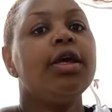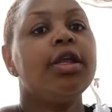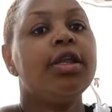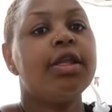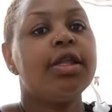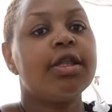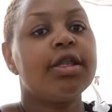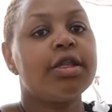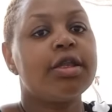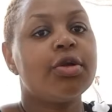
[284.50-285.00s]
it
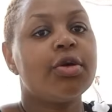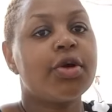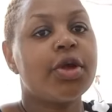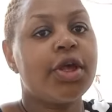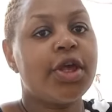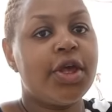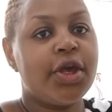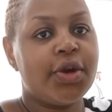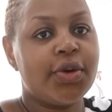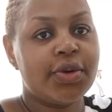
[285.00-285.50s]
is so
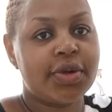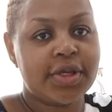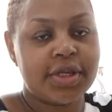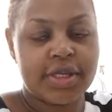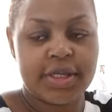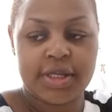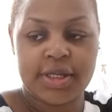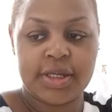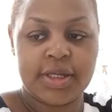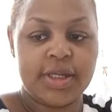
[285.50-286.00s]
cute
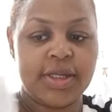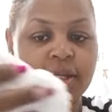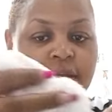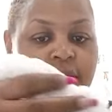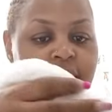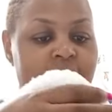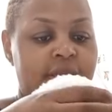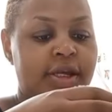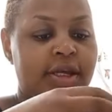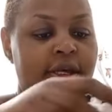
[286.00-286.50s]

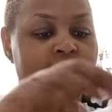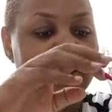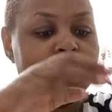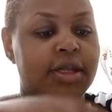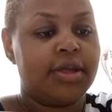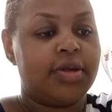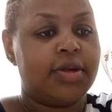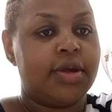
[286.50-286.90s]
as you